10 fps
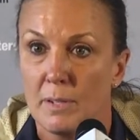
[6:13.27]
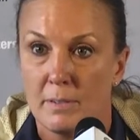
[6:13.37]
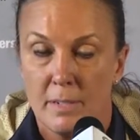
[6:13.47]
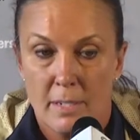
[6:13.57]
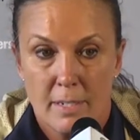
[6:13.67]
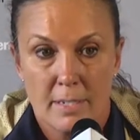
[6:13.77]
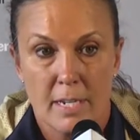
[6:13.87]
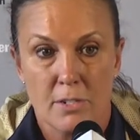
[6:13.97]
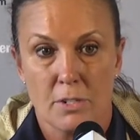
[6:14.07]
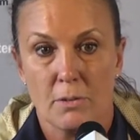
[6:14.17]
And
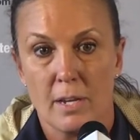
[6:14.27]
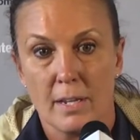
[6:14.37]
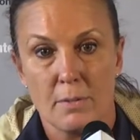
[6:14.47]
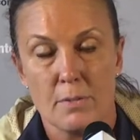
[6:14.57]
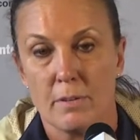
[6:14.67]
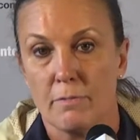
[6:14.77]
De'Asia Gregg, who's a